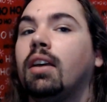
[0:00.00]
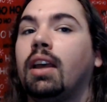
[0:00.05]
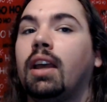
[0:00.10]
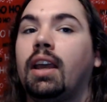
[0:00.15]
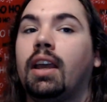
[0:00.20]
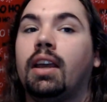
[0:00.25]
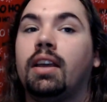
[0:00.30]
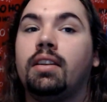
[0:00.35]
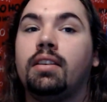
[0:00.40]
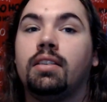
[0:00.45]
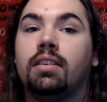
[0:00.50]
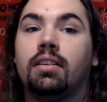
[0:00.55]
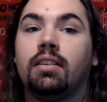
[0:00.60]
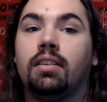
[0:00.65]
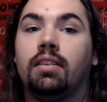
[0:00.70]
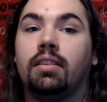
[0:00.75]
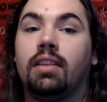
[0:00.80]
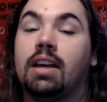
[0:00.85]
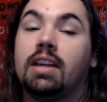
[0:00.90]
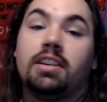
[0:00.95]
And
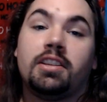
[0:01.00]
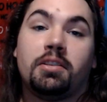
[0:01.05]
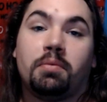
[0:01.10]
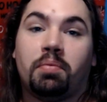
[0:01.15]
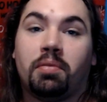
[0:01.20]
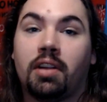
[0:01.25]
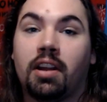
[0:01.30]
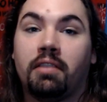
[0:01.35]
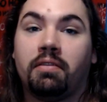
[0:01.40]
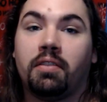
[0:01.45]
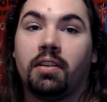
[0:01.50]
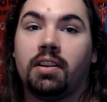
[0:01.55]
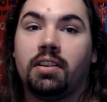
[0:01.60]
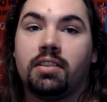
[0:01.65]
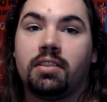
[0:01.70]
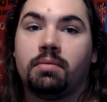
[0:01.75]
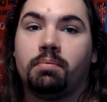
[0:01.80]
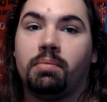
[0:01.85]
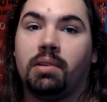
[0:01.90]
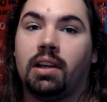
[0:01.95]
that is a
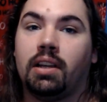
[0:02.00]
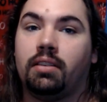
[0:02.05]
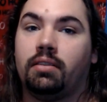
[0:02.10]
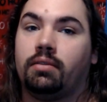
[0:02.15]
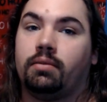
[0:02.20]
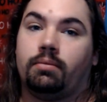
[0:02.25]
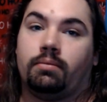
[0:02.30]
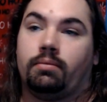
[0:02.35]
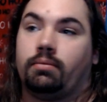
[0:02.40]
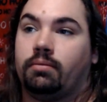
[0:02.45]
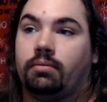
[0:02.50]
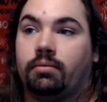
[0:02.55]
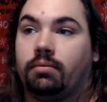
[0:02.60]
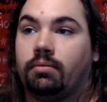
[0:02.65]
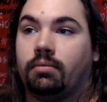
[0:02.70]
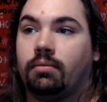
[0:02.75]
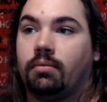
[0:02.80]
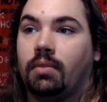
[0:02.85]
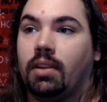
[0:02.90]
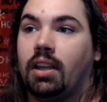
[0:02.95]
preference, but
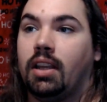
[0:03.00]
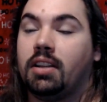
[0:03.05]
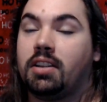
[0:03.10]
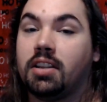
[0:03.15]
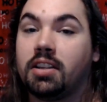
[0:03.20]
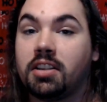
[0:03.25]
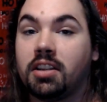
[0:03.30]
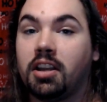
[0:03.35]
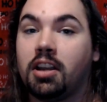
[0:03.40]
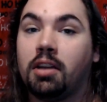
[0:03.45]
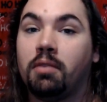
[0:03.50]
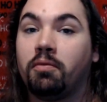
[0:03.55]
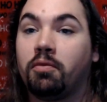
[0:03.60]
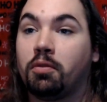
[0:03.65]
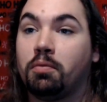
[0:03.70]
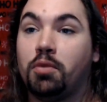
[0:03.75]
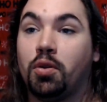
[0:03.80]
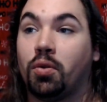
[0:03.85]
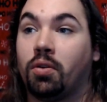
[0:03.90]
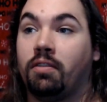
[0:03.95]
it doesn't come
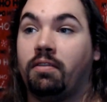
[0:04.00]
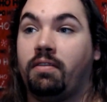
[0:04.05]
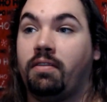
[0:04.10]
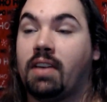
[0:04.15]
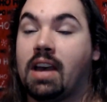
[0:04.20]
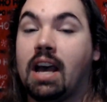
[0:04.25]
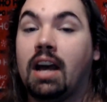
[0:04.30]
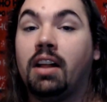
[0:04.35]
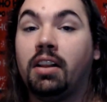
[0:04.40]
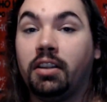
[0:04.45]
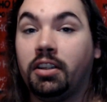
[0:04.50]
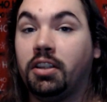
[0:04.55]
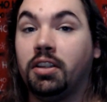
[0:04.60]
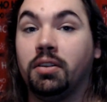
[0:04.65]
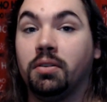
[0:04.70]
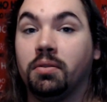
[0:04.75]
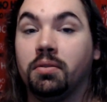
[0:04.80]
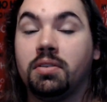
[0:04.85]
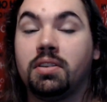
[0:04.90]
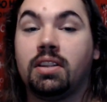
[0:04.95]
from your
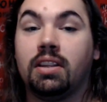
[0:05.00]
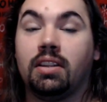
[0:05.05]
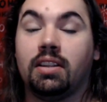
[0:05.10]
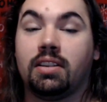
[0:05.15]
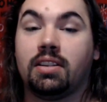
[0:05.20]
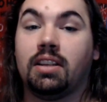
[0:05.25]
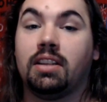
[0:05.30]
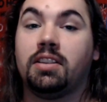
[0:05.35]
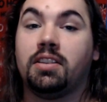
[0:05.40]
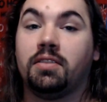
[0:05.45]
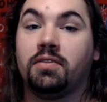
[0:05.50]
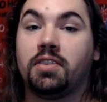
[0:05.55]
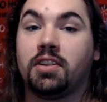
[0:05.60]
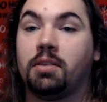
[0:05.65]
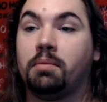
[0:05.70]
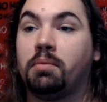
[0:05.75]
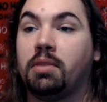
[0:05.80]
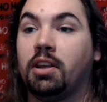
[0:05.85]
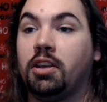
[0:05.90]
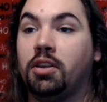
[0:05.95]
values in the sense of
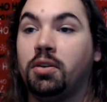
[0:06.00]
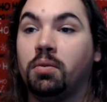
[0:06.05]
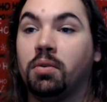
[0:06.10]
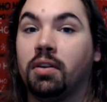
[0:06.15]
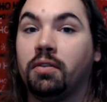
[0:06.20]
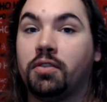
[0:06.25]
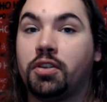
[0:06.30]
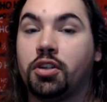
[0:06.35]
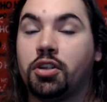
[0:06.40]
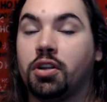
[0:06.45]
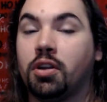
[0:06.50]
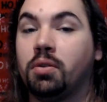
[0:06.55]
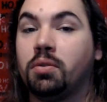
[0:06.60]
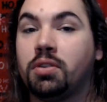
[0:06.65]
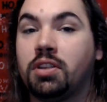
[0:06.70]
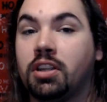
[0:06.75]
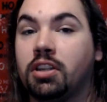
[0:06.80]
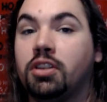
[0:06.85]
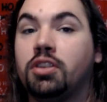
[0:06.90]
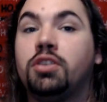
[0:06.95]
something you have
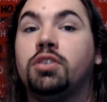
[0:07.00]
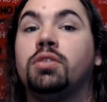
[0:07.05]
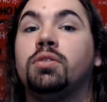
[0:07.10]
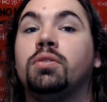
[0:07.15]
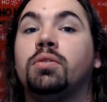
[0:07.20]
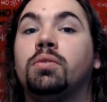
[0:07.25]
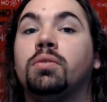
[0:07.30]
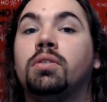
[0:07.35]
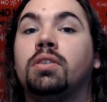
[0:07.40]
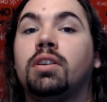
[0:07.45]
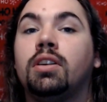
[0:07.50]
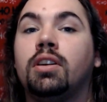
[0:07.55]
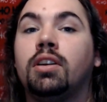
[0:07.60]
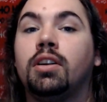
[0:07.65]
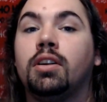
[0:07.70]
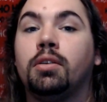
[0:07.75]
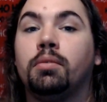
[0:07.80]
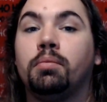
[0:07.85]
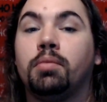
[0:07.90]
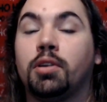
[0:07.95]
chosen to
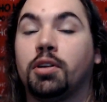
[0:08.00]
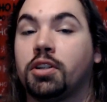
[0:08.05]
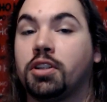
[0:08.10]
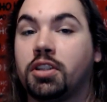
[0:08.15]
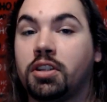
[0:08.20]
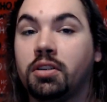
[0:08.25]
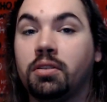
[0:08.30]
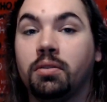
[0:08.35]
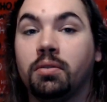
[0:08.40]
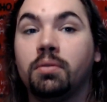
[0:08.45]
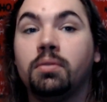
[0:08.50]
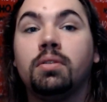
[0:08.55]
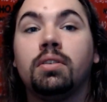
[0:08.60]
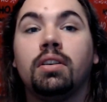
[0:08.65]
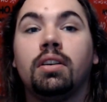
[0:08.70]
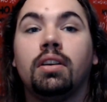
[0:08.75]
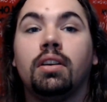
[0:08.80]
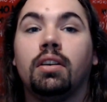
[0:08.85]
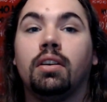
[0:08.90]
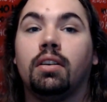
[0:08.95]
pursue.
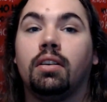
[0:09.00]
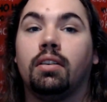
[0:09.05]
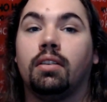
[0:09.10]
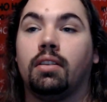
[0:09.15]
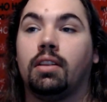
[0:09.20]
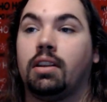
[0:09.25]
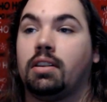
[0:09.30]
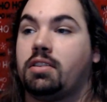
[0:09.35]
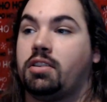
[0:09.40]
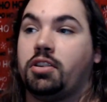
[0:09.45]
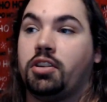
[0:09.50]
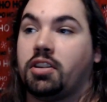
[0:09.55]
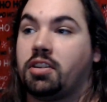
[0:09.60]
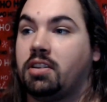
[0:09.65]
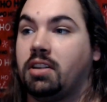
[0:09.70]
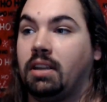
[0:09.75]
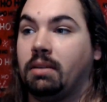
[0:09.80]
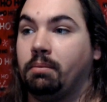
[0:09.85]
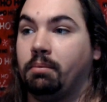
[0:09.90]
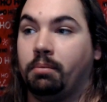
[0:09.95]
That's
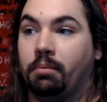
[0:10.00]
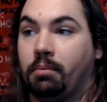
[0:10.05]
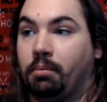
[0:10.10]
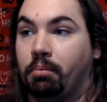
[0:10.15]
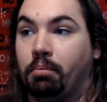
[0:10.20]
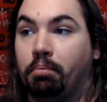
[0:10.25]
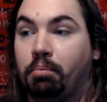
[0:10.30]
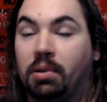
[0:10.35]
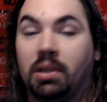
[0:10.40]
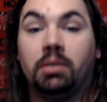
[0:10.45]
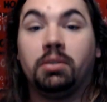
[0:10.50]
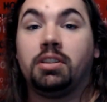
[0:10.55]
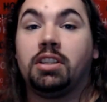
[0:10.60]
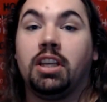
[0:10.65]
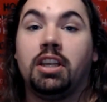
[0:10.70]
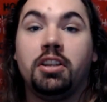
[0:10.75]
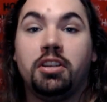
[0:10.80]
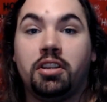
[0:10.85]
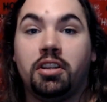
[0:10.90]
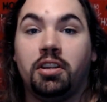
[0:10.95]
just built
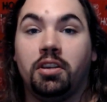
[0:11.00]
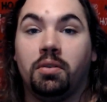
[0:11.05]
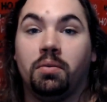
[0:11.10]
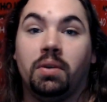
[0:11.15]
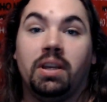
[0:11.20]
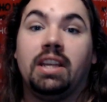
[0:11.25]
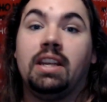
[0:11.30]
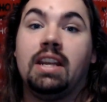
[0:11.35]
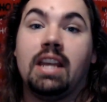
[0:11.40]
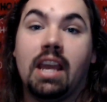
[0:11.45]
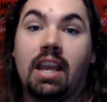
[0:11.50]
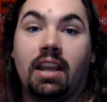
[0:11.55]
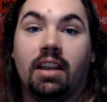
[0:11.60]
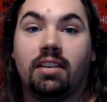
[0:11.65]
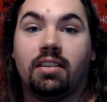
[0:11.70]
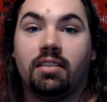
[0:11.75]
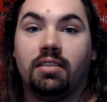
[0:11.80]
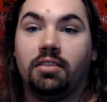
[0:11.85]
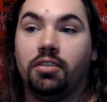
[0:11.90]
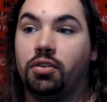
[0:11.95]
into you,
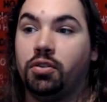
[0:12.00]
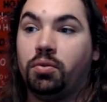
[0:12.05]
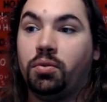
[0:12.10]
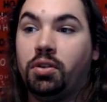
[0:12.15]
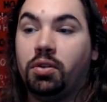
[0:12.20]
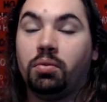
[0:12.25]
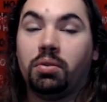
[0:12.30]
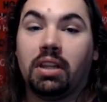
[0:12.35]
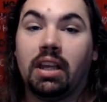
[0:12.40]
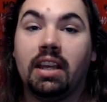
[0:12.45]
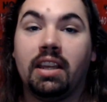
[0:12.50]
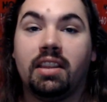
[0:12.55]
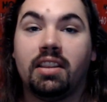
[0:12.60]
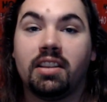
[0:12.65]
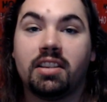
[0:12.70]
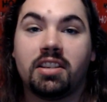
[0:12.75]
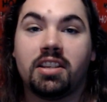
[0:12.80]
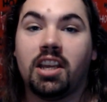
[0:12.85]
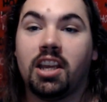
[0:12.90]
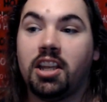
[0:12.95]
innate. Do you like
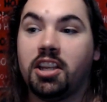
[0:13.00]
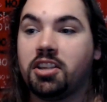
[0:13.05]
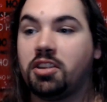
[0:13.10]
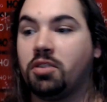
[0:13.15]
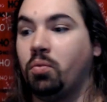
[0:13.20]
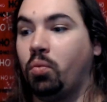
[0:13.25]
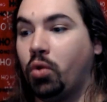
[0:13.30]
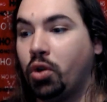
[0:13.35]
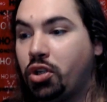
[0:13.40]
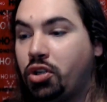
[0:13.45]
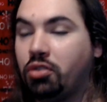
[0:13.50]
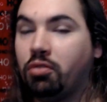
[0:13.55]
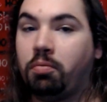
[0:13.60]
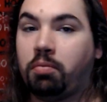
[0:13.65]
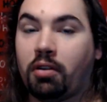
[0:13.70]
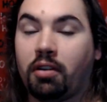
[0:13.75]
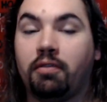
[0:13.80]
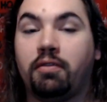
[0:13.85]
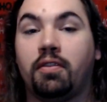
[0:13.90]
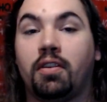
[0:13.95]
this taste? Would you
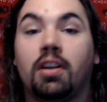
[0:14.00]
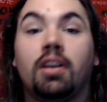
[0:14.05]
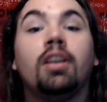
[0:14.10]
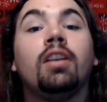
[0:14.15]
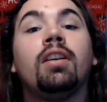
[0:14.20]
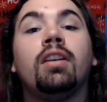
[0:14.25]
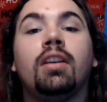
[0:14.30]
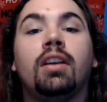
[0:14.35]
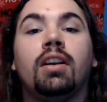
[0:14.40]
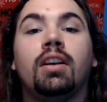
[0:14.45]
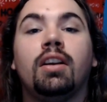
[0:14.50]
prefer